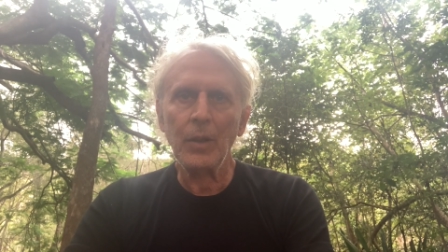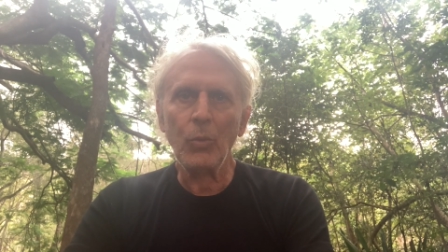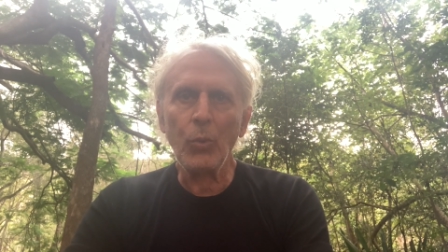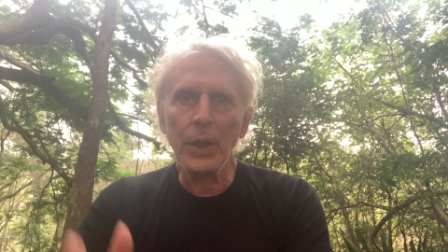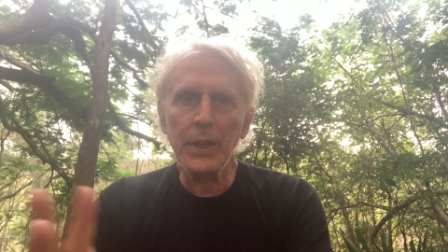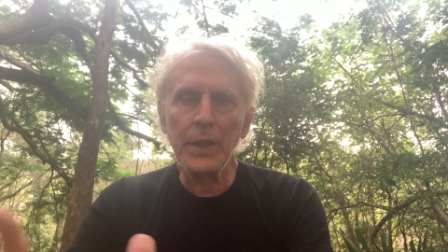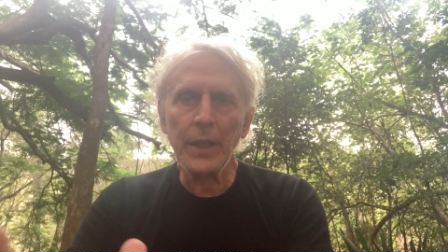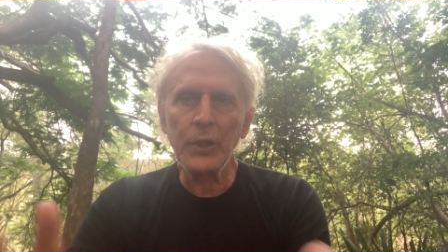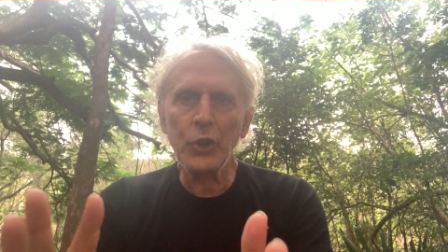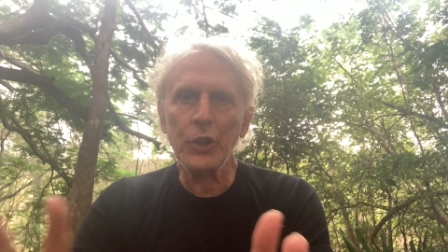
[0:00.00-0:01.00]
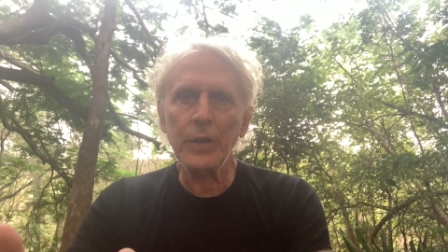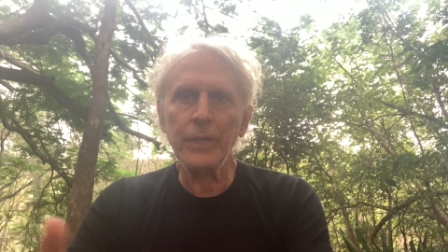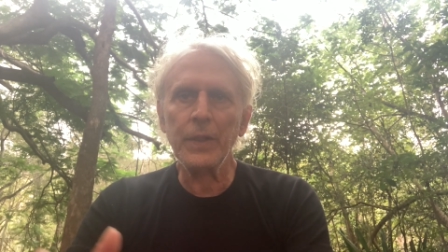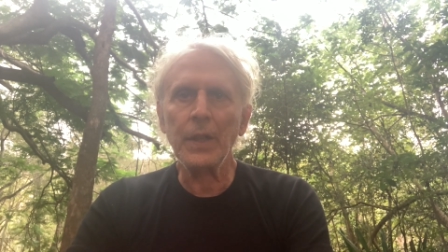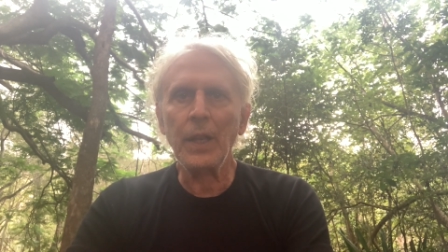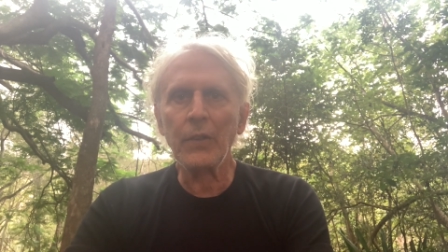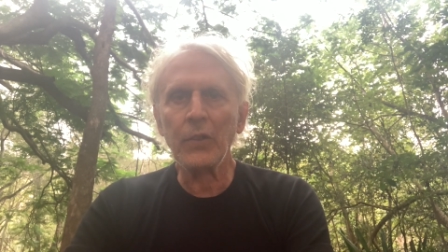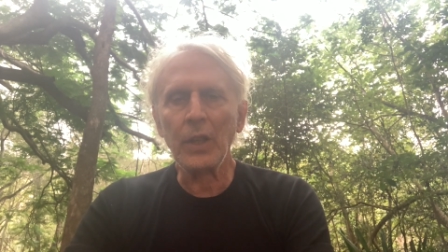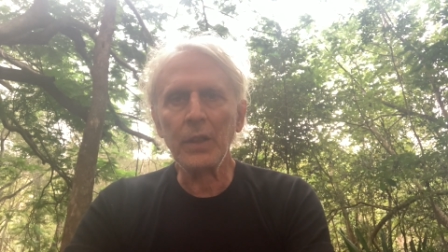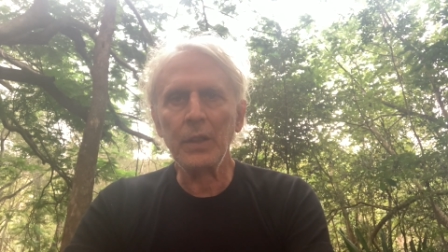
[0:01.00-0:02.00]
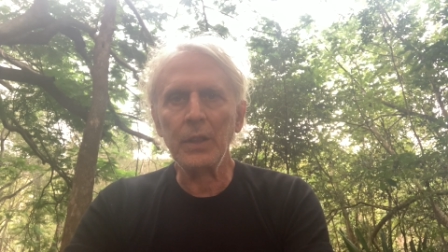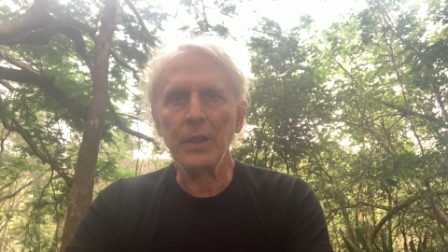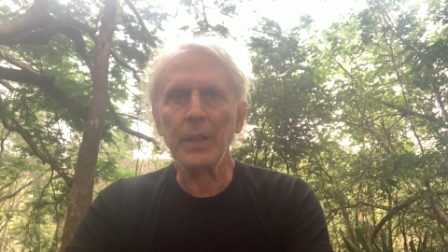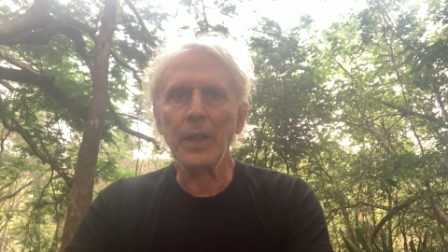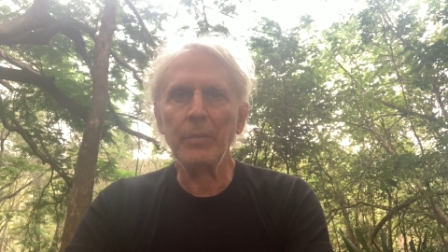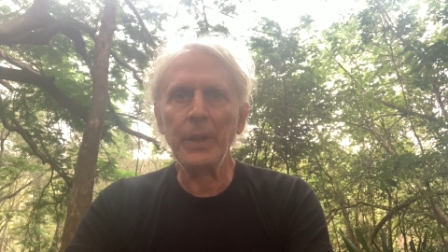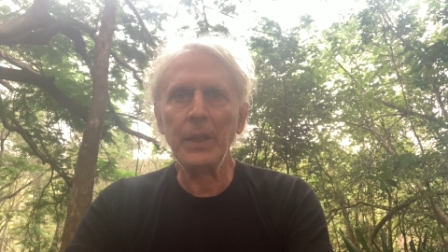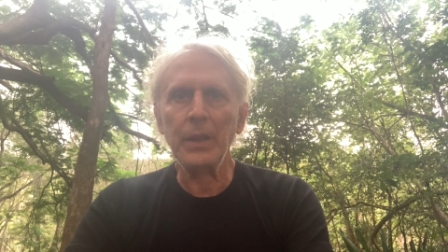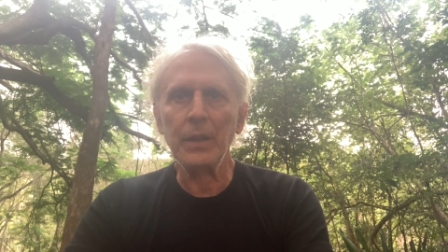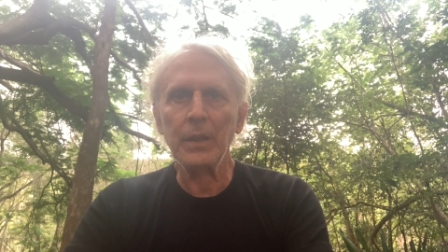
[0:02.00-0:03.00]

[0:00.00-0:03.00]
What did they shift in our psyche, in our being,